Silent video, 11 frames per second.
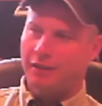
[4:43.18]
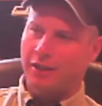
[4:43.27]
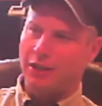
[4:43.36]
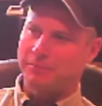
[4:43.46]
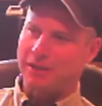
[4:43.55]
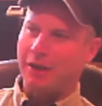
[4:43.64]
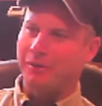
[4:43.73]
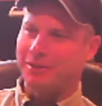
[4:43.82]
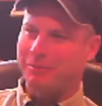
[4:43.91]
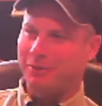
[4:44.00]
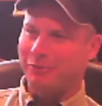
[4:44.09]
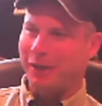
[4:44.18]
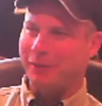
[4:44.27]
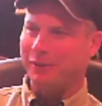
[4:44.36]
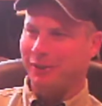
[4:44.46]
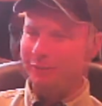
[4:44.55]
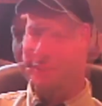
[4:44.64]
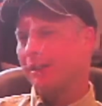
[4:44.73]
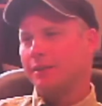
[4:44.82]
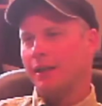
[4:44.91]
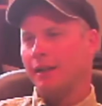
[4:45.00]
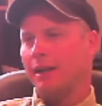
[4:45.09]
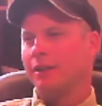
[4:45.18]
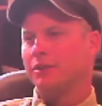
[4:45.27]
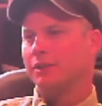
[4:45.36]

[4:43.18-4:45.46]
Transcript: helps out with some of the family living. The technology